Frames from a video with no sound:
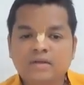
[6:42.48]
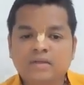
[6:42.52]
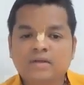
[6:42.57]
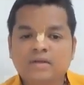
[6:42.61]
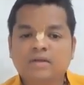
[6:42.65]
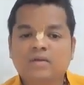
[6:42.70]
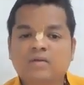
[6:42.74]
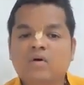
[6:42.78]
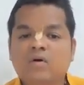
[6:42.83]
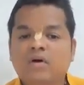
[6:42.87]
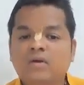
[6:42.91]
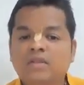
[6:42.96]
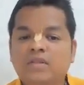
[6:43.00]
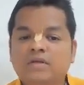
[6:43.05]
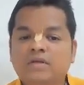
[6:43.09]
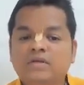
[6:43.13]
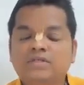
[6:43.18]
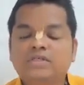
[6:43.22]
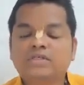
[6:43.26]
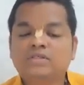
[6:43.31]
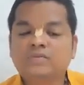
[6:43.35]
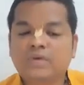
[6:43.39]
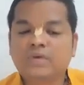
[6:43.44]
And then all the
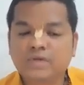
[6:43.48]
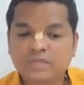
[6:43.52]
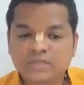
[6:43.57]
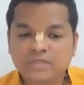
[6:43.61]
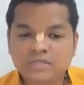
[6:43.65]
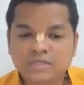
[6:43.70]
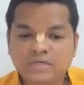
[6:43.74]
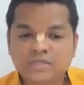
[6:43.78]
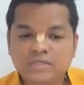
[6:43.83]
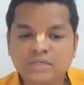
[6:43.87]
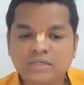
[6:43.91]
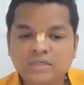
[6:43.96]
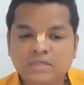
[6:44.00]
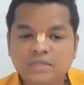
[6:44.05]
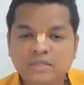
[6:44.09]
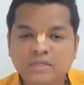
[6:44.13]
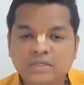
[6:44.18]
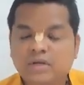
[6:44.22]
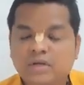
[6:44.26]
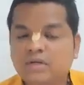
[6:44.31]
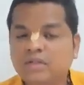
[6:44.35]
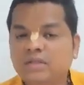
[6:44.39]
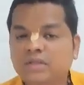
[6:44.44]
Rishis were
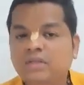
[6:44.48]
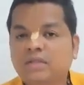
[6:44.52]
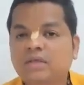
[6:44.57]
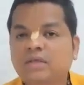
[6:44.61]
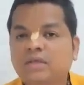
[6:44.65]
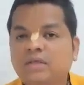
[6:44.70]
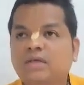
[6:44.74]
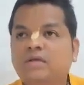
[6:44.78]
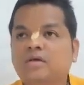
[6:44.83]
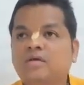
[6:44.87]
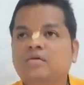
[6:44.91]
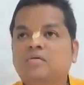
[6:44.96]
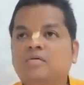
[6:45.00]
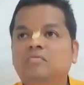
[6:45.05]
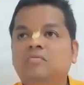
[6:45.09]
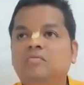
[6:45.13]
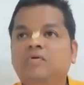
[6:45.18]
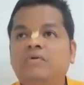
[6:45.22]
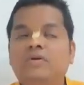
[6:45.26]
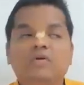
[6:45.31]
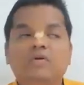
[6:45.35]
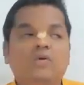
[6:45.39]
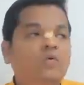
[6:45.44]
discussing, and
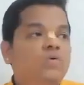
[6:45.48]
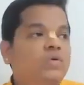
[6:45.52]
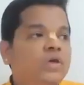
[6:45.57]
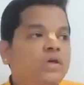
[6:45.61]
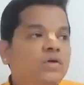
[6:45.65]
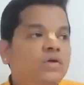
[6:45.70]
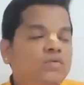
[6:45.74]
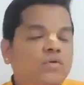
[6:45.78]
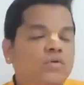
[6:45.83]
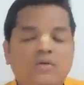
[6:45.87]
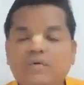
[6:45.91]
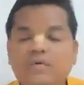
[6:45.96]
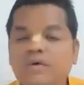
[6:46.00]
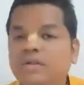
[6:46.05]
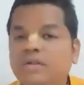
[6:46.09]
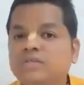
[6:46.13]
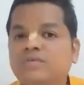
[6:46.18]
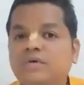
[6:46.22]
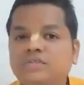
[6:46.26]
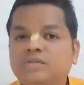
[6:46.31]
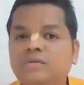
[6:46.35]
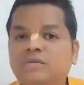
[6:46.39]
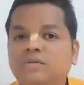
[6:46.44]
they were looking for
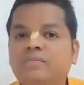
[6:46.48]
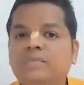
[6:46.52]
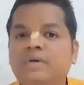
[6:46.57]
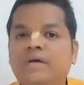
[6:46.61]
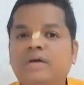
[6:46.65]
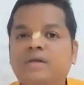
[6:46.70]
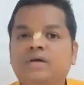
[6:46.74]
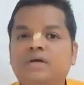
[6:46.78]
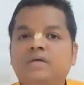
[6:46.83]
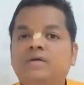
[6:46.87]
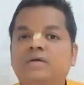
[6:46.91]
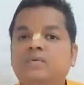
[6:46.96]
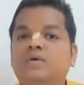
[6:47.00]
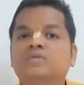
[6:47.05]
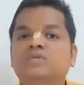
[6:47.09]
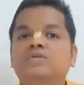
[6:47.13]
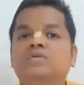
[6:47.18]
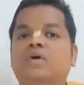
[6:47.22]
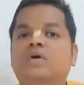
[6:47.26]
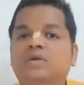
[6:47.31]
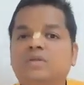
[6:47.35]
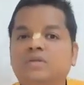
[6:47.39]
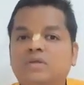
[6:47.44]
where is Vaishampayana. He
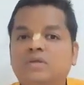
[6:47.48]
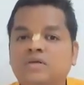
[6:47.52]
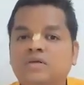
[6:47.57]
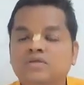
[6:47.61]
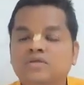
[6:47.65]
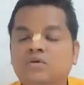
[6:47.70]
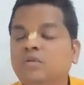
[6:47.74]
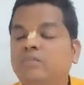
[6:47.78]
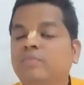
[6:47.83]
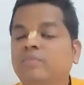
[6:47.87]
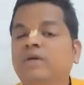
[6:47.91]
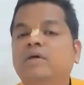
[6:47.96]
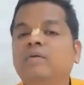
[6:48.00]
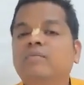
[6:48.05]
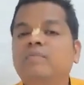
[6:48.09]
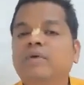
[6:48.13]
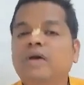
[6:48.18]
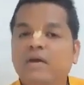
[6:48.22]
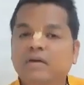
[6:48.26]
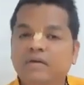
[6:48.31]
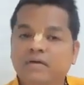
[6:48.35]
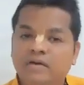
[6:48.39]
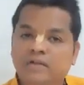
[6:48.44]
was not there, so they
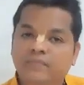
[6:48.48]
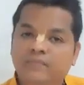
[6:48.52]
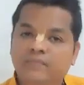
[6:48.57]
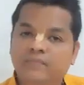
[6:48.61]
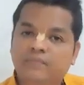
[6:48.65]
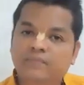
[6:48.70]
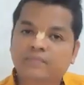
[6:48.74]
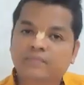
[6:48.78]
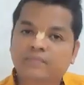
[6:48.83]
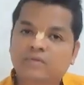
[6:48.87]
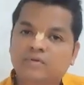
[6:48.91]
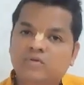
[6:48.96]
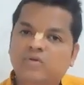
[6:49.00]
become angry.